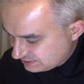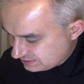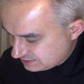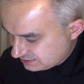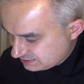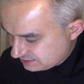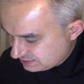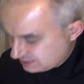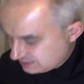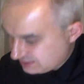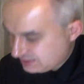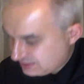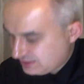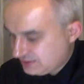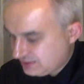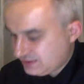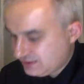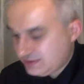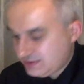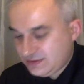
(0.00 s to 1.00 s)

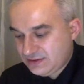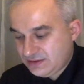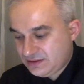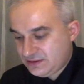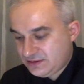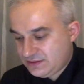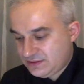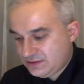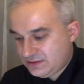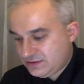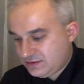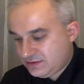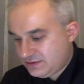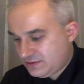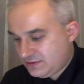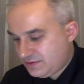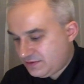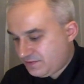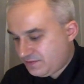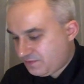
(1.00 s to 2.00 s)

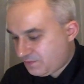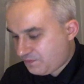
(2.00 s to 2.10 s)
Nobody speaks.